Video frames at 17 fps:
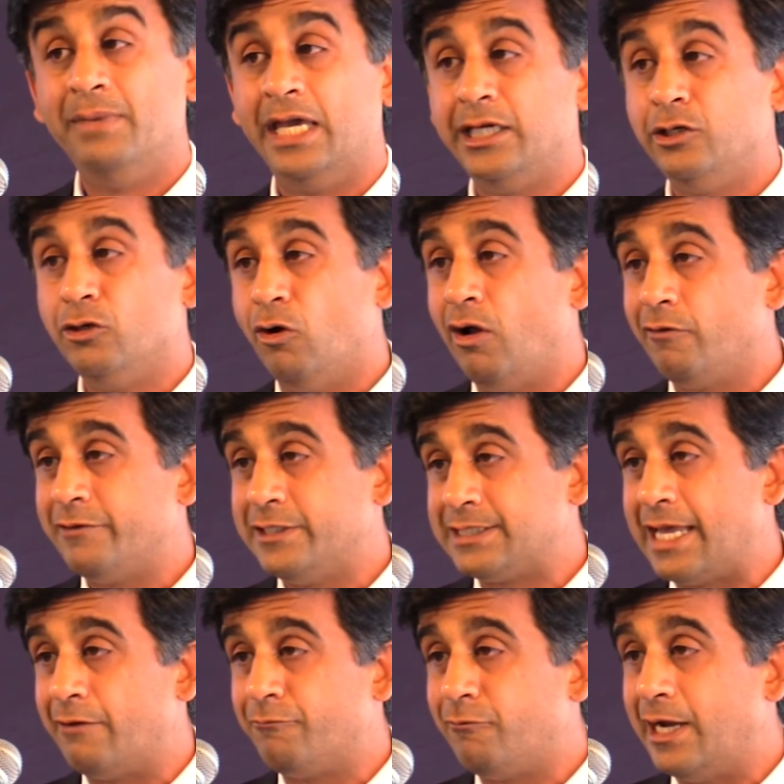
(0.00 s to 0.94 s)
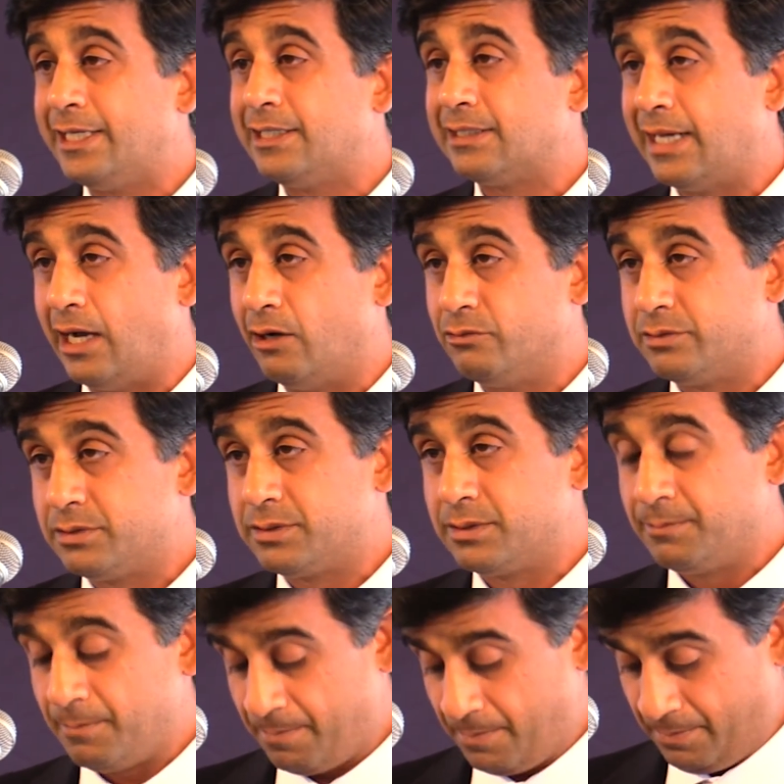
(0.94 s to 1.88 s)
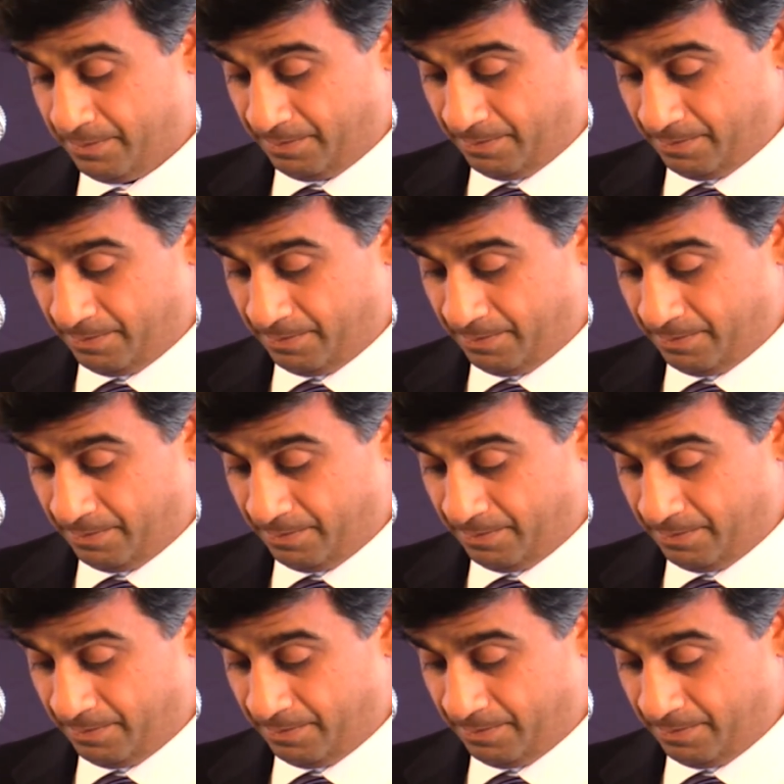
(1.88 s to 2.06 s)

May you always have white clouds.